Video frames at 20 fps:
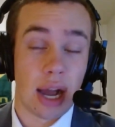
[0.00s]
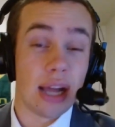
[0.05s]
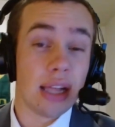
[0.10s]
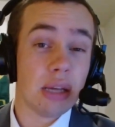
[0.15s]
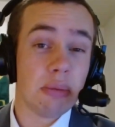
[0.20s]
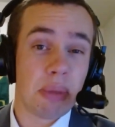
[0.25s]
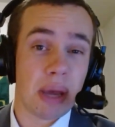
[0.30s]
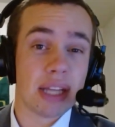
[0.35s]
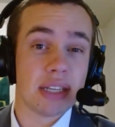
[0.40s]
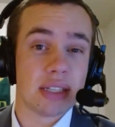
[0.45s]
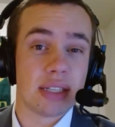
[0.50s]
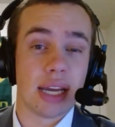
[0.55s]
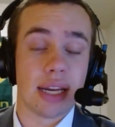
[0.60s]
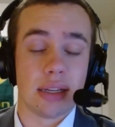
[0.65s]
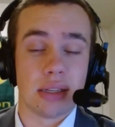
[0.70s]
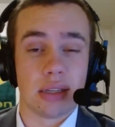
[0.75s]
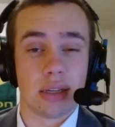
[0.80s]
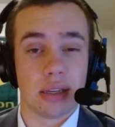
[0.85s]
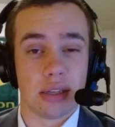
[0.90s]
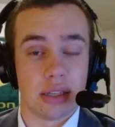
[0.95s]
I think Penn
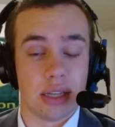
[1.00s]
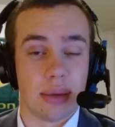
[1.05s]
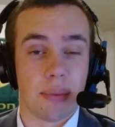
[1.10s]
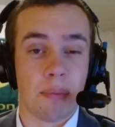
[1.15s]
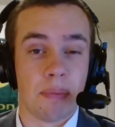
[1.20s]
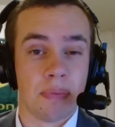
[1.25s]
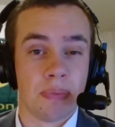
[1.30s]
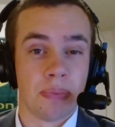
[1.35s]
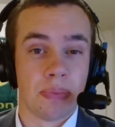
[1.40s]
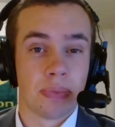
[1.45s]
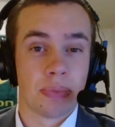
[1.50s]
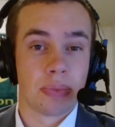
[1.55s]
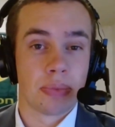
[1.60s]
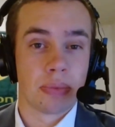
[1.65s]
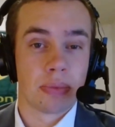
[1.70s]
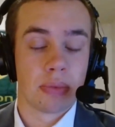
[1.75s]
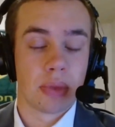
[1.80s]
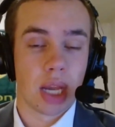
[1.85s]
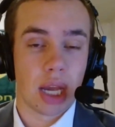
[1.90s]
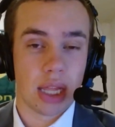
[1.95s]
State is a good team.
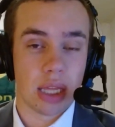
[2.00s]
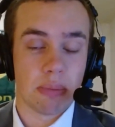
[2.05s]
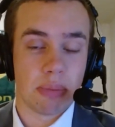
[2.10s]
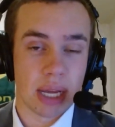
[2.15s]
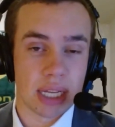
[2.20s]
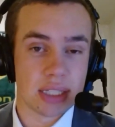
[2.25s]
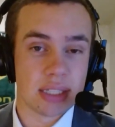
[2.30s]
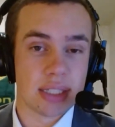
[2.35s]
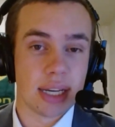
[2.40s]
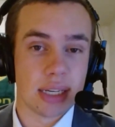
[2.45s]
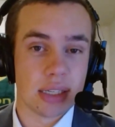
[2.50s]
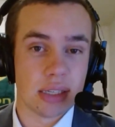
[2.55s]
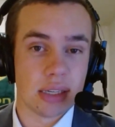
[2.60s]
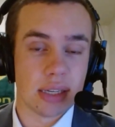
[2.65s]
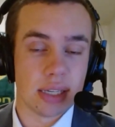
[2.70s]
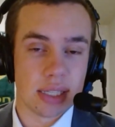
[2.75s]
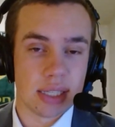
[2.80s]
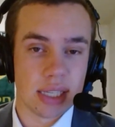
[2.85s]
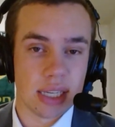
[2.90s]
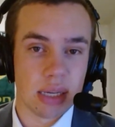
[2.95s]
I think Penn State is a
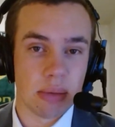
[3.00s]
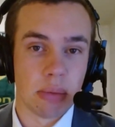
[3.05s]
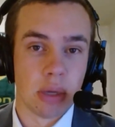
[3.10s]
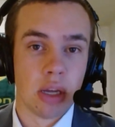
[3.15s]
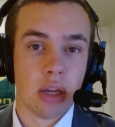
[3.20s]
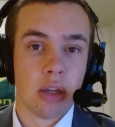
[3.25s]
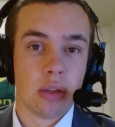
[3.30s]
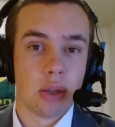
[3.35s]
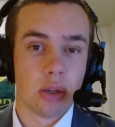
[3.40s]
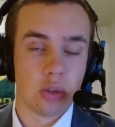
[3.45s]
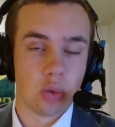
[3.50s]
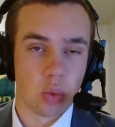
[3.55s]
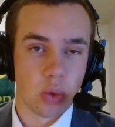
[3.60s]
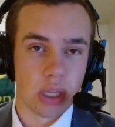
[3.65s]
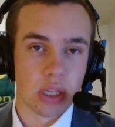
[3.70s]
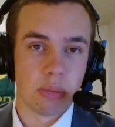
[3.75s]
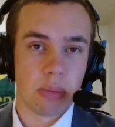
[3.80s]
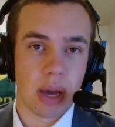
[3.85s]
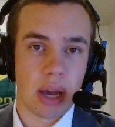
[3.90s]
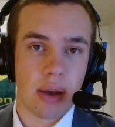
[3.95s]
good team. Those
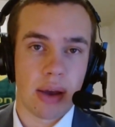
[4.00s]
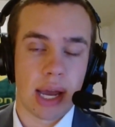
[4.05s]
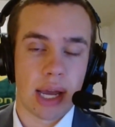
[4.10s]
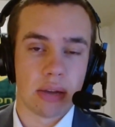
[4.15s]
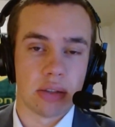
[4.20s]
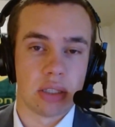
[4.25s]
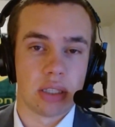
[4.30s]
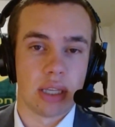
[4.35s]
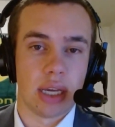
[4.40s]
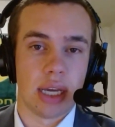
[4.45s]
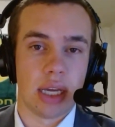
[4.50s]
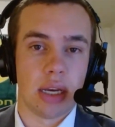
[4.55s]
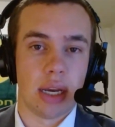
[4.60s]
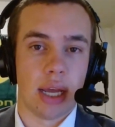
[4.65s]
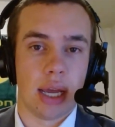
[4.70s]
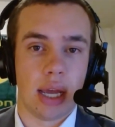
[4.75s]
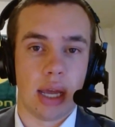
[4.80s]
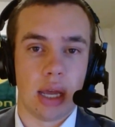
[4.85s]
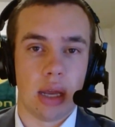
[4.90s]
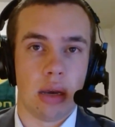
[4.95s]
wins by Ohio State
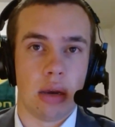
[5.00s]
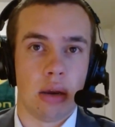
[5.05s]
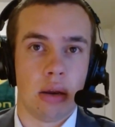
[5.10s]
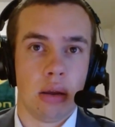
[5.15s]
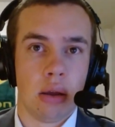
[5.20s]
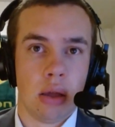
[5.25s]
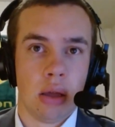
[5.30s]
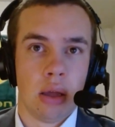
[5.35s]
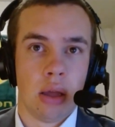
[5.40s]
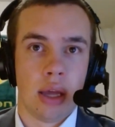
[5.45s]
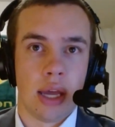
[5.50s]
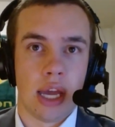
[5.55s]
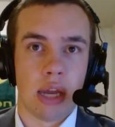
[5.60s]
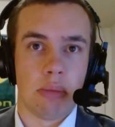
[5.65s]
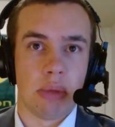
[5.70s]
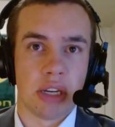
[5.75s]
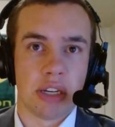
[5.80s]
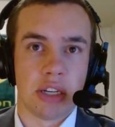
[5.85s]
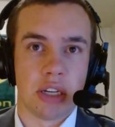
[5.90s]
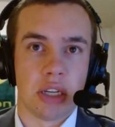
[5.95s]
and
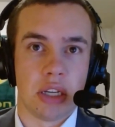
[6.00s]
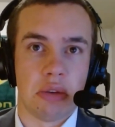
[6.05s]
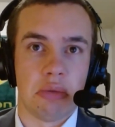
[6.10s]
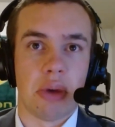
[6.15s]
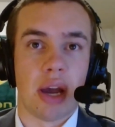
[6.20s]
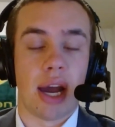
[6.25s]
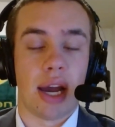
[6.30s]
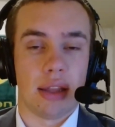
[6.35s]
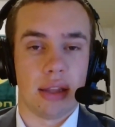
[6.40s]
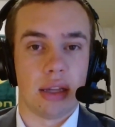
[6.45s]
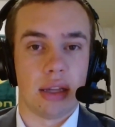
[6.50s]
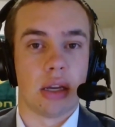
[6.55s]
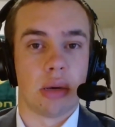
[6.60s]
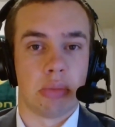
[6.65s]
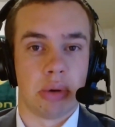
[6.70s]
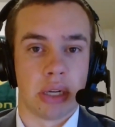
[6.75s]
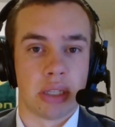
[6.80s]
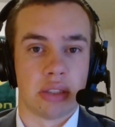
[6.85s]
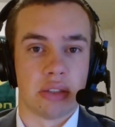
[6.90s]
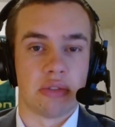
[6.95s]
Michigan, I think they're
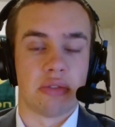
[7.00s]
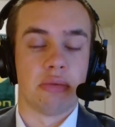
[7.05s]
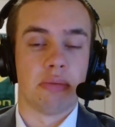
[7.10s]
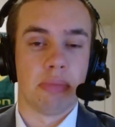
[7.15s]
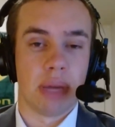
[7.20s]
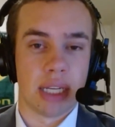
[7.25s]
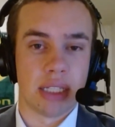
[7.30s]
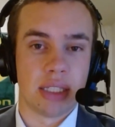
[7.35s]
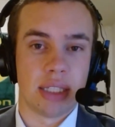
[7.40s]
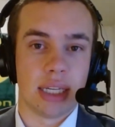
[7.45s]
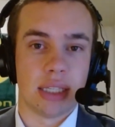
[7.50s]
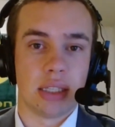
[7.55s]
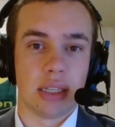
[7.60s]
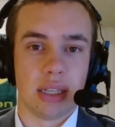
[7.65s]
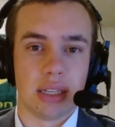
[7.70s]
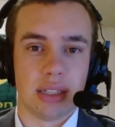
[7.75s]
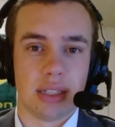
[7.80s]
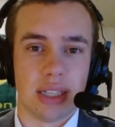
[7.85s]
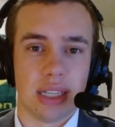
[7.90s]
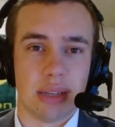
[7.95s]
impressive. Penn State's a
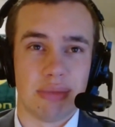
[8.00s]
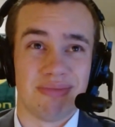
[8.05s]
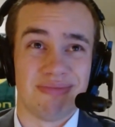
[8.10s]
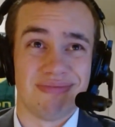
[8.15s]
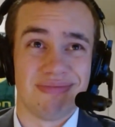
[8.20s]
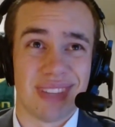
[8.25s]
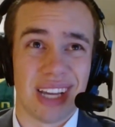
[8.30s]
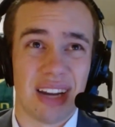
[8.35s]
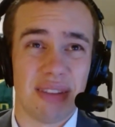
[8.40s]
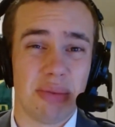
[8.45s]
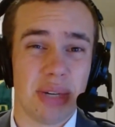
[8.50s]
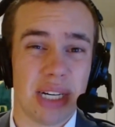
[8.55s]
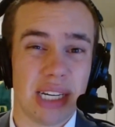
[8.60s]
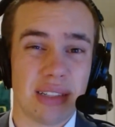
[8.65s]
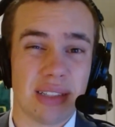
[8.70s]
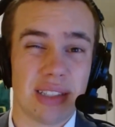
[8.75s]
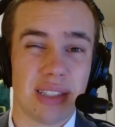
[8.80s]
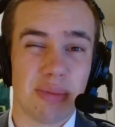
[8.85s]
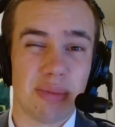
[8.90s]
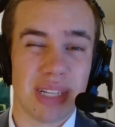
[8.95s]
good team. Everybody
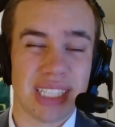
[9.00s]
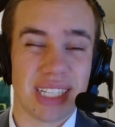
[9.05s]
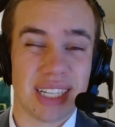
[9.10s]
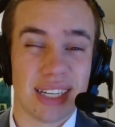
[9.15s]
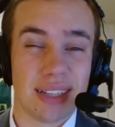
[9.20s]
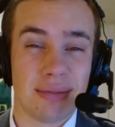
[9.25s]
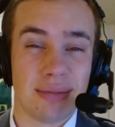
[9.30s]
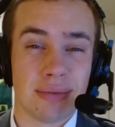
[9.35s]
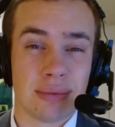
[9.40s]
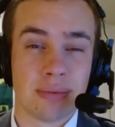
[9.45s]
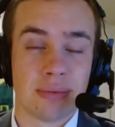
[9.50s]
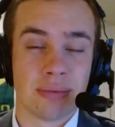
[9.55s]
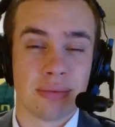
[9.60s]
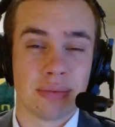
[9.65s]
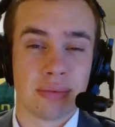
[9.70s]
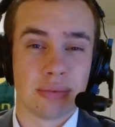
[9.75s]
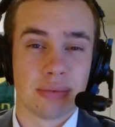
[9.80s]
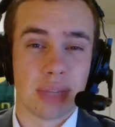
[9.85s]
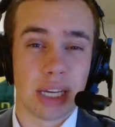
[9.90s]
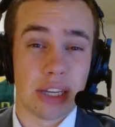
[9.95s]
else in the Big Ten?
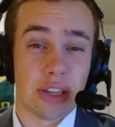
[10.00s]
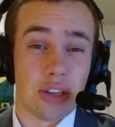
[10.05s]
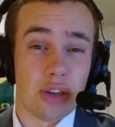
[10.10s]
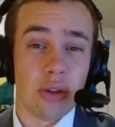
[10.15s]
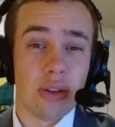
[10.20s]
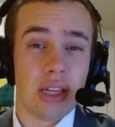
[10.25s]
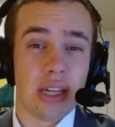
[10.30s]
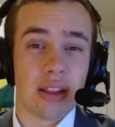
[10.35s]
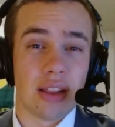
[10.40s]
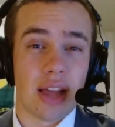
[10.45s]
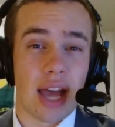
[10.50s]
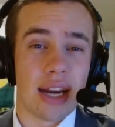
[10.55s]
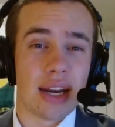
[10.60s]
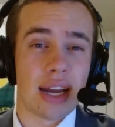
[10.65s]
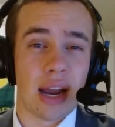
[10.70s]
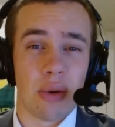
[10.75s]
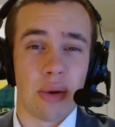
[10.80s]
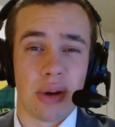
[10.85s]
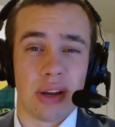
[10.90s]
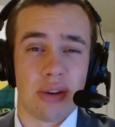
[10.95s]
Like, you knew the
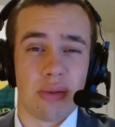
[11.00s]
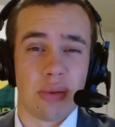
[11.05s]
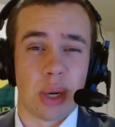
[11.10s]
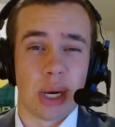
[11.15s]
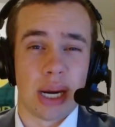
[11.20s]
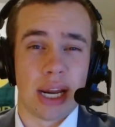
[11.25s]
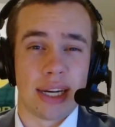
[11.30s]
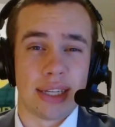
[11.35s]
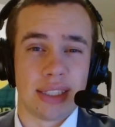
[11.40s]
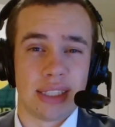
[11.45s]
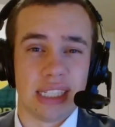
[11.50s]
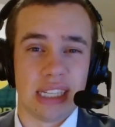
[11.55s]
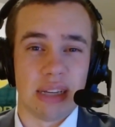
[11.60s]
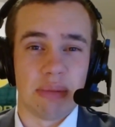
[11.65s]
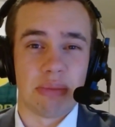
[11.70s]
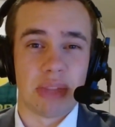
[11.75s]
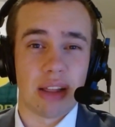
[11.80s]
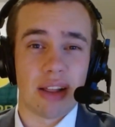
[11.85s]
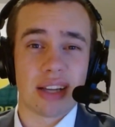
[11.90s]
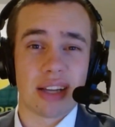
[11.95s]
Illini were going to run out of
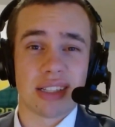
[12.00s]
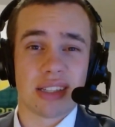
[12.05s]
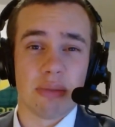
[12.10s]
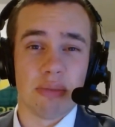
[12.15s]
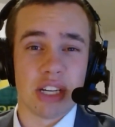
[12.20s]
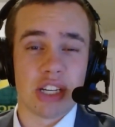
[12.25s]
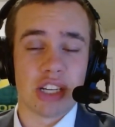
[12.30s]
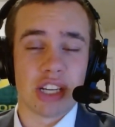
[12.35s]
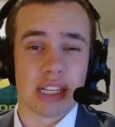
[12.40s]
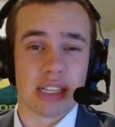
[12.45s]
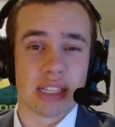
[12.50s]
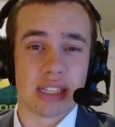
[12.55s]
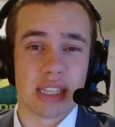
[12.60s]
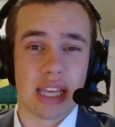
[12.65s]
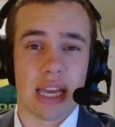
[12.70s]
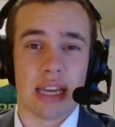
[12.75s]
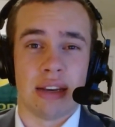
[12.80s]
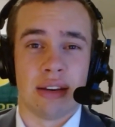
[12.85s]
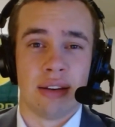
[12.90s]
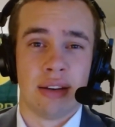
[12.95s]
steam. They lost to Michigan
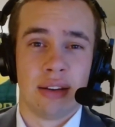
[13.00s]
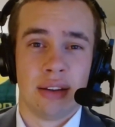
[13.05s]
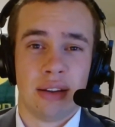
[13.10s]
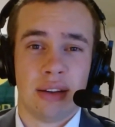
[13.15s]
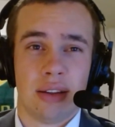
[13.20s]
State.